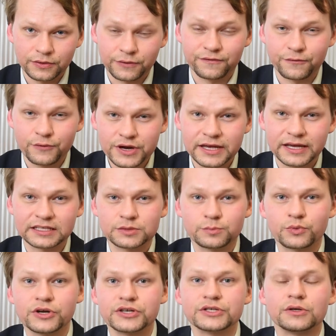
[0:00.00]
the free
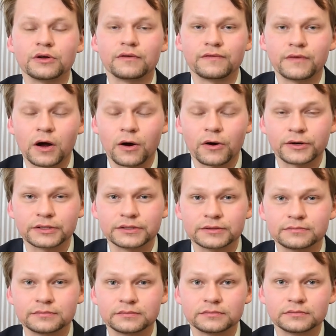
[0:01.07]
expression of art,
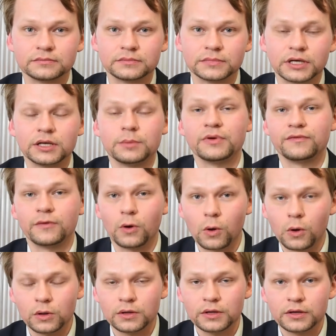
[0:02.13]
and above
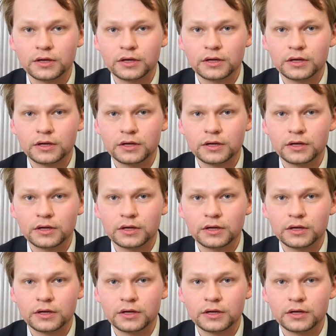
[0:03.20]
all,